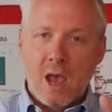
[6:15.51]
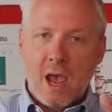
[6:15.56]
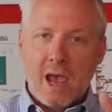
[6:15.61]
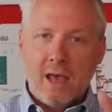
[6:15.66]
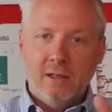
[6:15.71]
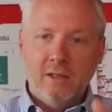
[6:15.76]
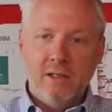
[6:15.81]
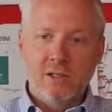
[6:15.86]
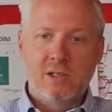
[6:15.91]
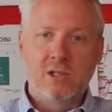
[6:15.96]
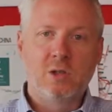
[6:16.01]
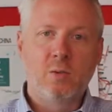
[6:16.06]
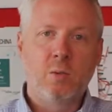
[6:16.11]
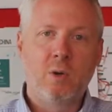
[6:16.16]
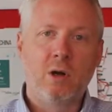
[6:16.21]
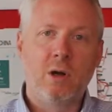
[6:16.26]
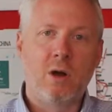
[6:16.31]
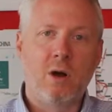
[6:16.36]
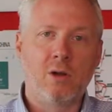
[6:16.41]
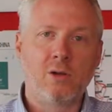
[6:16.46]
And this is
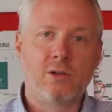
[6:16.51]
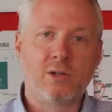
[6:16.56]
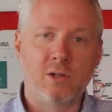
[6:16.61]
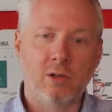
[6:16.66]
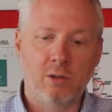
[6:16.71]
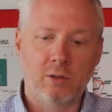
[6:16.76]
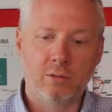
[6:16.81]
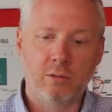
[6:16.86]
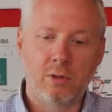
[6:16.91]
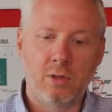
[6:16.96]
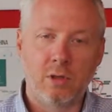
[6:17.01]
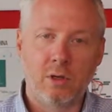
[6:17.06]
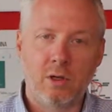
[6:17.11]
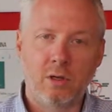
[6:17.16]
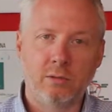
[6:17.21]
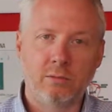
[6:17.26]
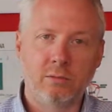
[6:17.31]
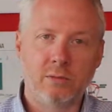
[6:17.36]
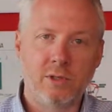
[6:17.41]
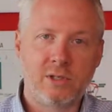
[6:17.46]
where also
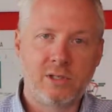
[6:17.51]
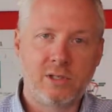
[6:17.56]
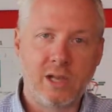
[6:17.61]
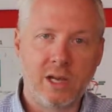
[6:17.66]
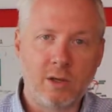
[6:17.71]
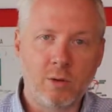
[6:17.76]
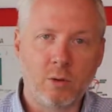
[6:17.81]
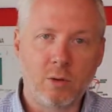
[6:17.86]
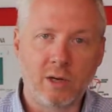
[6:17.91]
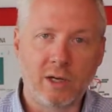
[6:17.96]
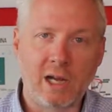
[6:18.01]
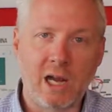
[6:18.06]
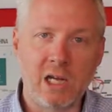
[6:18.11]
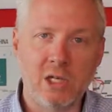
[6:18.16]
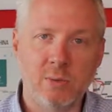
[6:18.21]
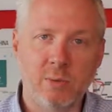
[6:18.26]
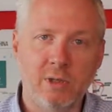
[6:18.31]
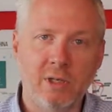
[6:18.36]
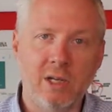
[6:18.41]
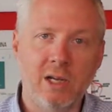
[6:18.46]
stakeholder
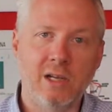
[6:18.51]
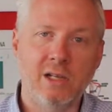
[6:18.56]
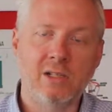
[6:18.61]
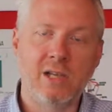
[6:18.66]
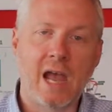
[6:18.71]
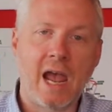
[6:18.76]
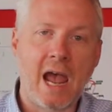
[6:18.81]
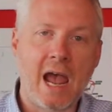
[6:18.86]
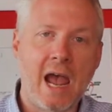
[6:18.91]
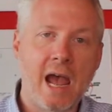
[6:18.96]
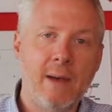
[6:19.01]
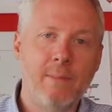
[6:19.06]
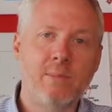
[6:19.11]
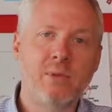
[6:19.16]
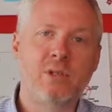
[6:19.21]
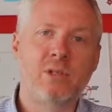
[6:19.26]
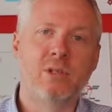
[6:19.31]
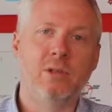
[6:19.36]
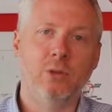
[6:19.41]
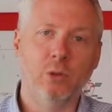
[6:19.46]
engagement is
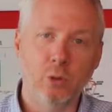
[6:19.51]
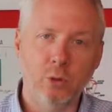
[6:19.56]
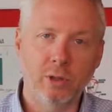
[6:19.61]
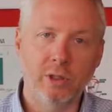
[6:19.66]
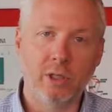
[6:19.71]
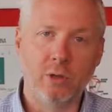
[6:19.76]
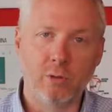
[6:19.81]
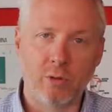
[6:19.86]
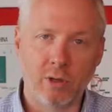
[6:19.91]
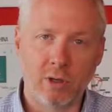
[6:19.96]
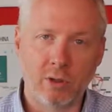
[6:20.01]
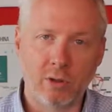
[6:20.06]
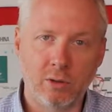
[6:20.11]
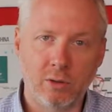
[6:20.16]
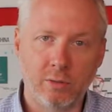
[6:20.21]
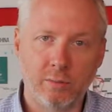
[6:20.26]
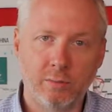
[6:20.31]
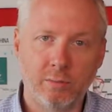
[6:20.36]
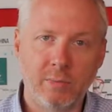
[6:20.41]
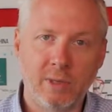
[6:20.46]
absolutely
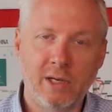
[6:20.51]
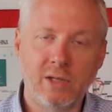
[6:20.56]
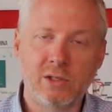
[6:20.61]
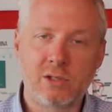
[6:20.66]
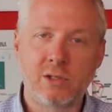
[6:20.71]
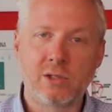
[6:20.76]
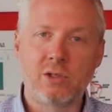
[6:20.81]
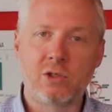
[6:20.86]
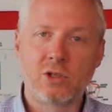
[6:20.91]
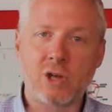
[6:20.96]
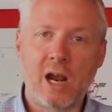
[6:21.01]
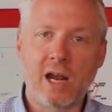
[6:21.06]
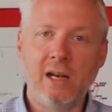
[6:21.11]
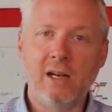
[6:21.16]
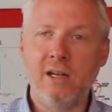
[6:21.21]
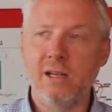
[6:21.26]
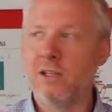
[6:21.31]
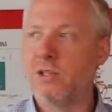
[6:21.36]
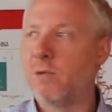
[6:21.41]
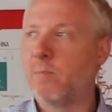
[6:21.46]
critical, because
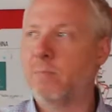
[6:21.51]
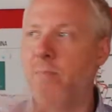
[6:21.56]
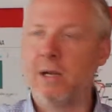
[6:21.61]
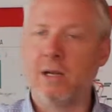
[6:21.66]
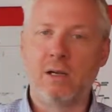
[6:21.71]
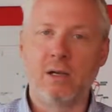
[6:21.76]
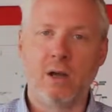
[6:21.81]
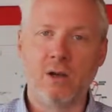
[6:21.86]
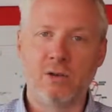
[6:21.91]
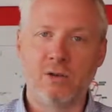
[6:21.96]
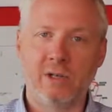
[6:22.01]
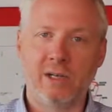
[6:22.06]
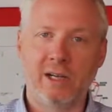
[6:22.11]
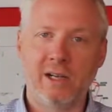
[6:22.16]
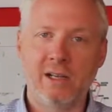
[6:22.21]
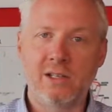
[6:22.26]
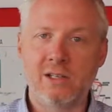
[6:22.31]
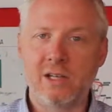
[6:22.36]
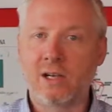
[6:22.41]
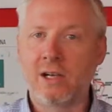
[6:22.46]
China is a big country.
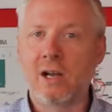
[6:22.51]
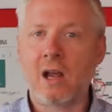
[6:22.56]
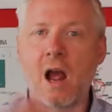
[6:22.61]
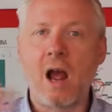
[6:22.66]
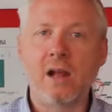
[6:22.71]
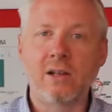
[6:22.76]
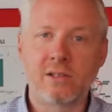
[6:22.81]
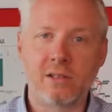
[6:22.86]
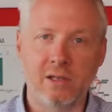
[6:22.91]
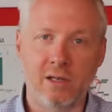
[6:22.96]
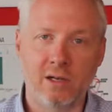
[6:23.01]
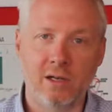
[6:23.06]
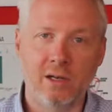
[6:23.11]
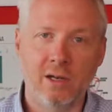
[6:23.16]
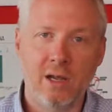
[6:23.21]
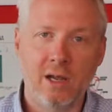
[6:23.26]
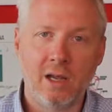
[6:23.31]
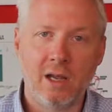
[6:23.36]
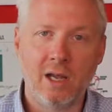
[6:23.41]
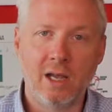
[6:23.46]
It's a continent
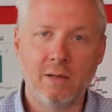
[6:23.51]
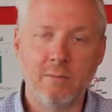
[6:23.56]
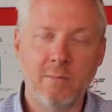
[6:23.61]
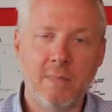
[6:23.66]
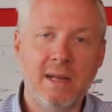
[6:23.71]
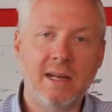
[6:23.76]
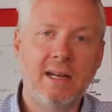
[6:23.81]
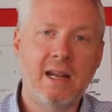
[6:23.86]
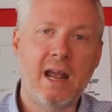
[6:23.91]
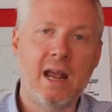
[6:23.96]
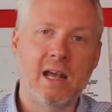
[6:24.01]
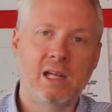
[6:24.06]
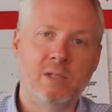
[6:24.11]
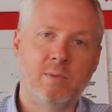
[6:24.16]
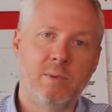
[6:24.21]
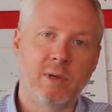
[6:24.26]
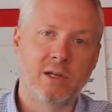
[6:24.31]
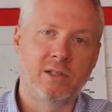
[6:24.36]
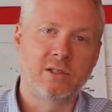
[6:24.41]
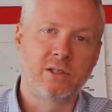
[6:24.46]
in many
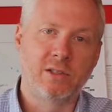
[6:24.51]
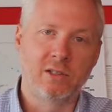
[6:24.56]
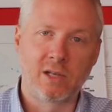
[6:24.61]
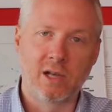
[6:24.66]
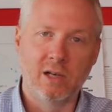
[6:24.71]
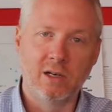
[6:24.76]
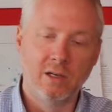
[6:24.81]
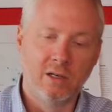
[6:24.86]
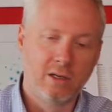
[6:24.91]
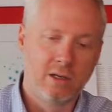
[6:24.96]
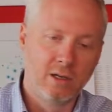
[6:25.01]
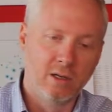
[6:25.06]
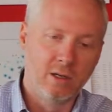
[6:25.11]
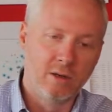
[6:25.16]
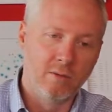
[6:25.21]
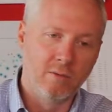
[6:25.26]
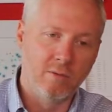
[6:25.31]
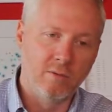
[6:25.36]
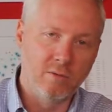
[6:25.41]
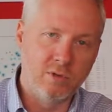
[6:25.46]
aspects. It's got
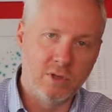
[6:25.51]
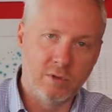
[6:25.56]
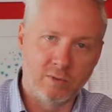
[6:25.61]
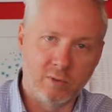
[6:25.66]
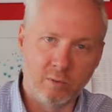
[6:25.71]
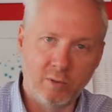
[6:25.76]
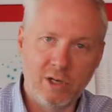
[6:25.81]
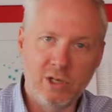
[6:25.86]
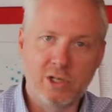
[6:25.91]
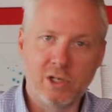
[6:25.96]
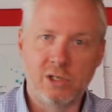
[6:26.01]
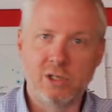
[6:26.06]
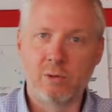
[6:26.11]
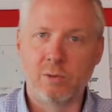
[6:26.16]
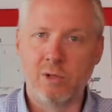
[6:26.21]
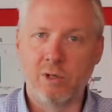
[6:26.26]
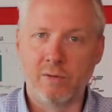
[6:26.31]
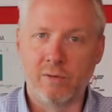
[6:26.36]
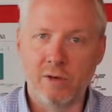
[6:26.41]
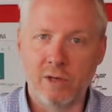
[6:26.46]
different regions
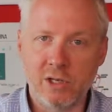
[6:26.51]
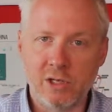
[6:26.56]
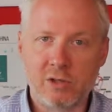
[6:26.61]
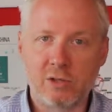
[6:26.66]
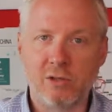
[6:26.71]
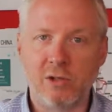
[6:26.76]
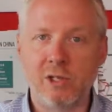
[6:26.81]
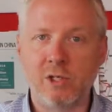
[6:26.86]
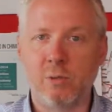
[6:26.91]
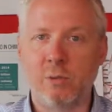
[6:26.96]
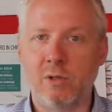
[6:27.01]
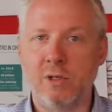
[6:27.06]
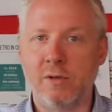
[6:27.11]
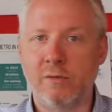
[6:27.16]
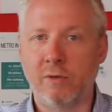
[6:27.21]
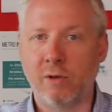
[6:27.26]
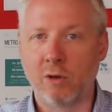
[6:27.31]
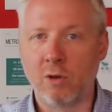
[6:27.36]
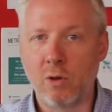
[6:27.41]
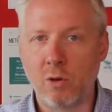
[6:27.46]
with different histories, with
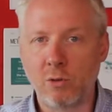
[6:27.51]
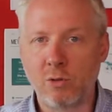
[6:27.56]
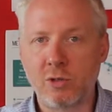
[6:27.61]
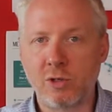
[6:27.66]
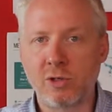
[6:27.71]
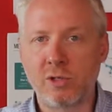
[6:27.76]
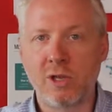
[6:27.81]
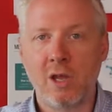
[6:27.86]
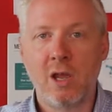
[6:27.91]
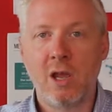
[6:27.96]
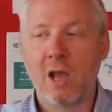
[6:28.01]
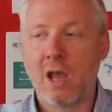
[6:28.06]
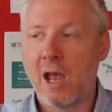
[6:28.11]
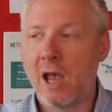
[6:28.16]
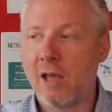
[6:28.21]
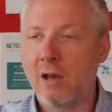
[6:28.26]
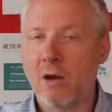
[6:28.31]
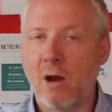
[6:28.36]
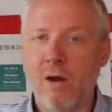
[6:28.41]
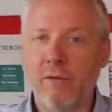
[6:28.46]
different cultures,
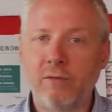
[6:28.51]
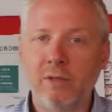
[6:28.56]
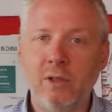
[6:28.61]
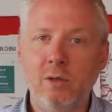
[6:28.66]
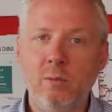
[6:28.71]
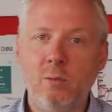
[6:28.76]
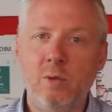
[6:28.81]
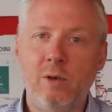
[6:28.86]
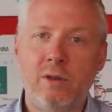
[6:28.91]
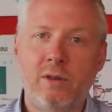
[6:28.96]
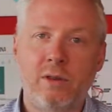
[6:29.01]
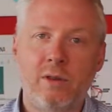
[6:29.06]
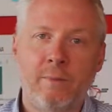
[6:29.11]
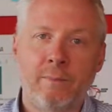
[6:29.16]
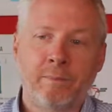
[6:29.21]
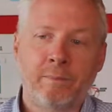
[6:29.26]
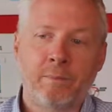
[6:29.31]
and often with